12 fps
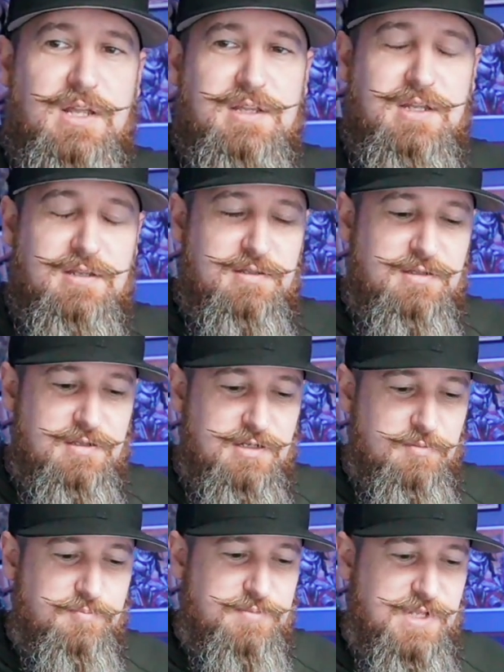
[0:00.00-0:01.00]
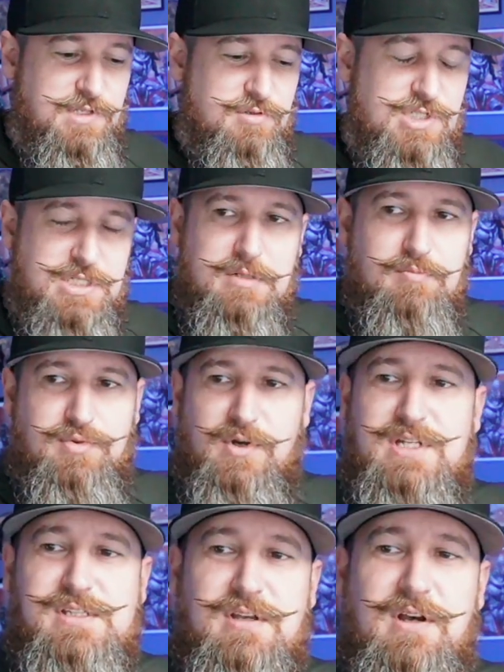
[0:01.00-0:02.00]
And then, that you just
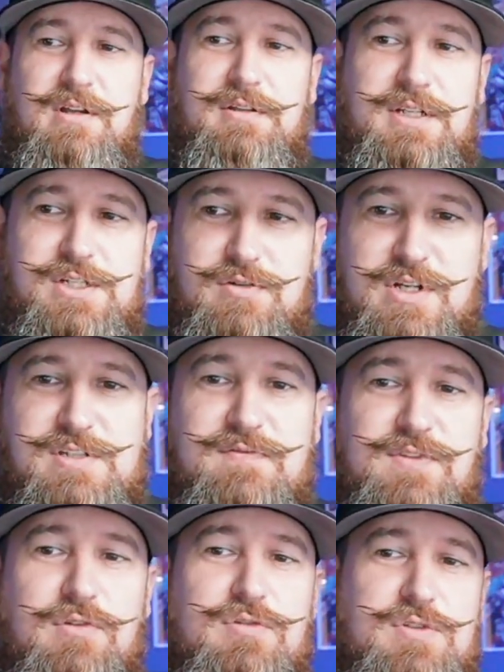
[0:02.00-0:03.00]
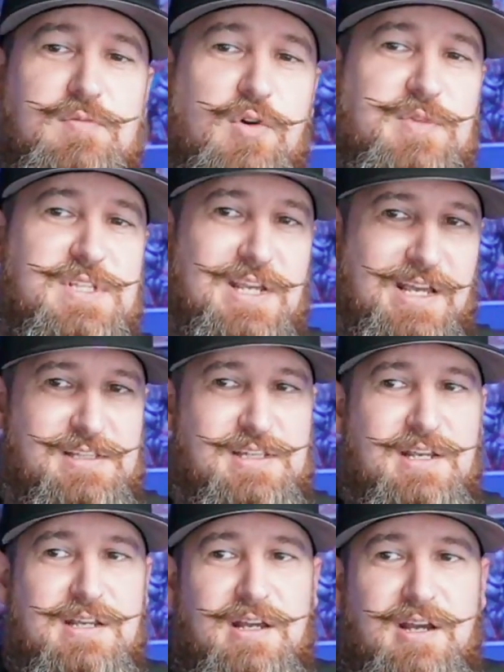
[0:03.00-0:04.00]
embrace the holiday stress and view those moments
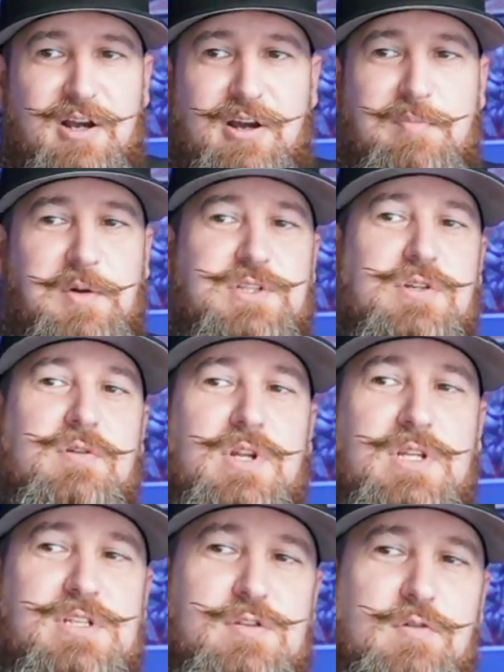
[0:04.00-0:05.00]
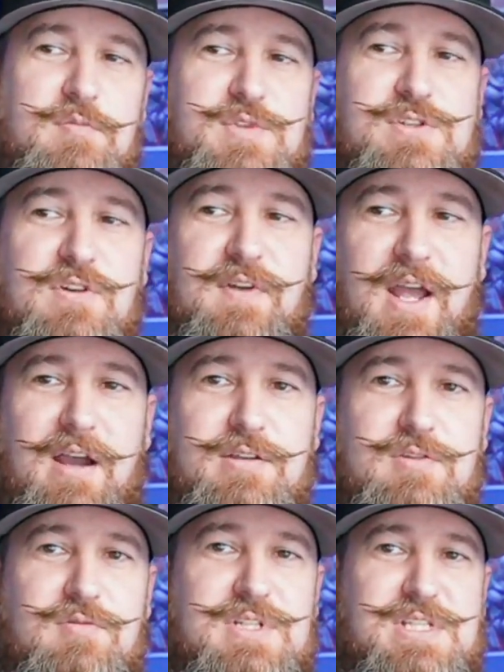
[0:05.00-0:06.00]
as opportunities to observe how
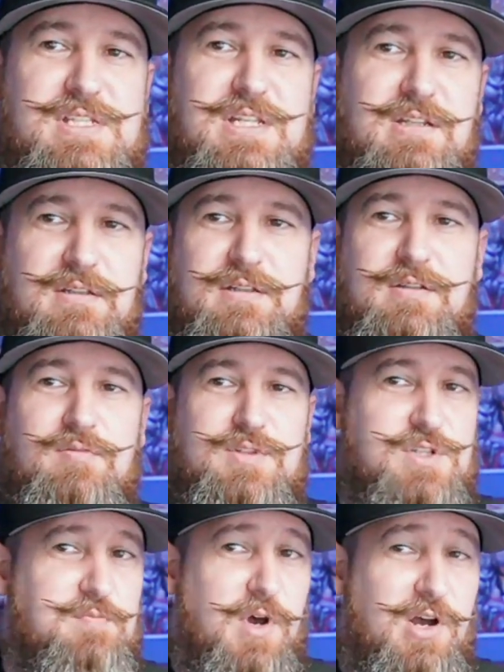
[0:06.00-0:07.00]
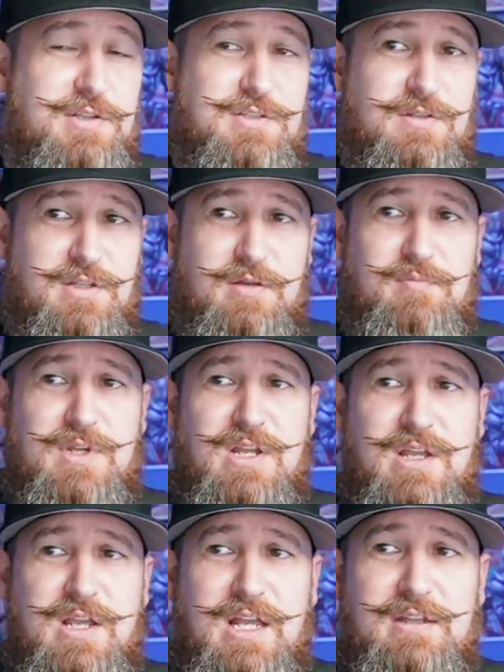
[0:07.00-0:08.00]
you instinctively respond to them.
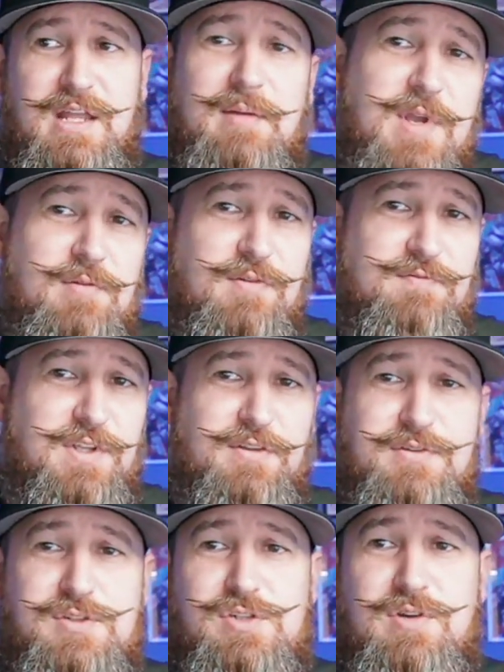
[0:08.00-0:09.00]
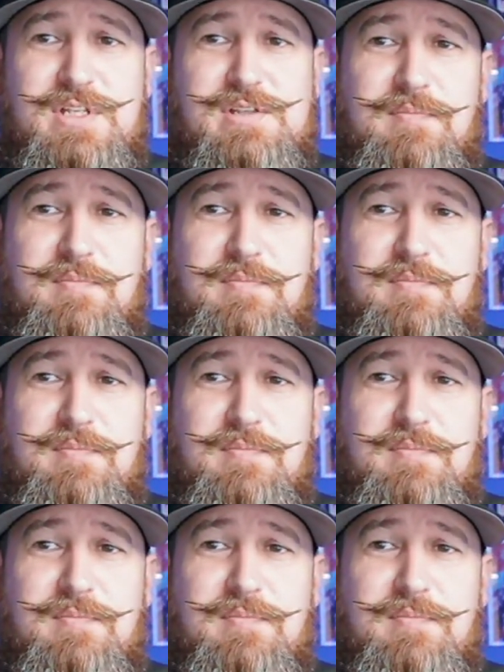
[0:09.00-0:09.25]
And that might reveal those strengths.